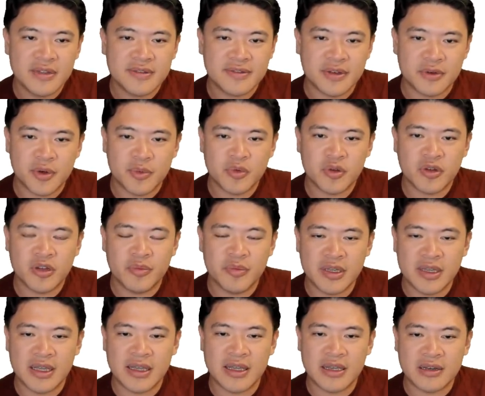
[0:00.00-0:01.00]
The crypto
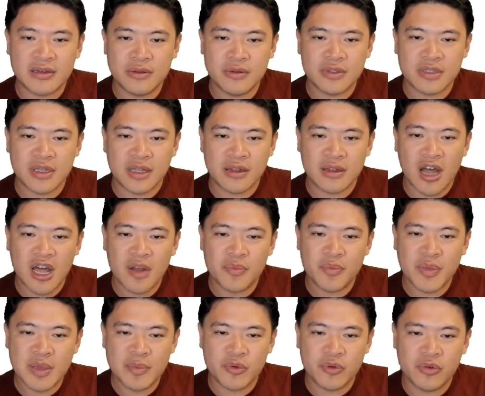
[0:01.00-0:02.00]
community includes a lot of
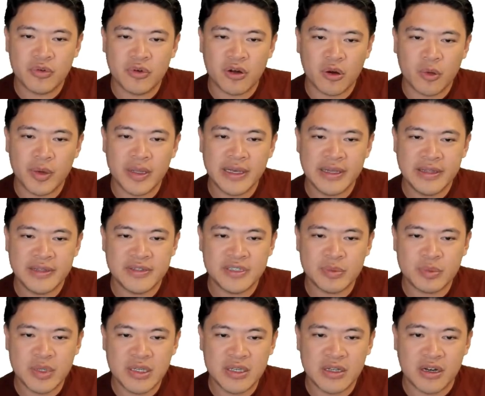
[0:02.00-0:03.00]
people who are willing to
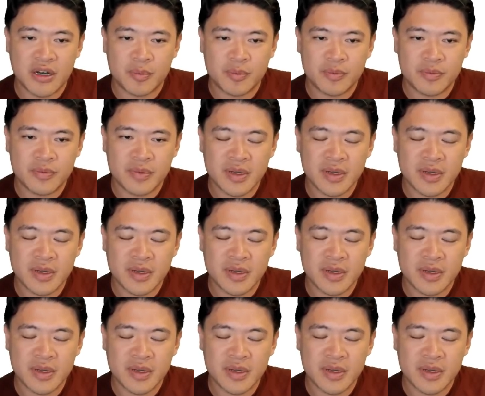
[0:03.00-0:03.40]
speak up,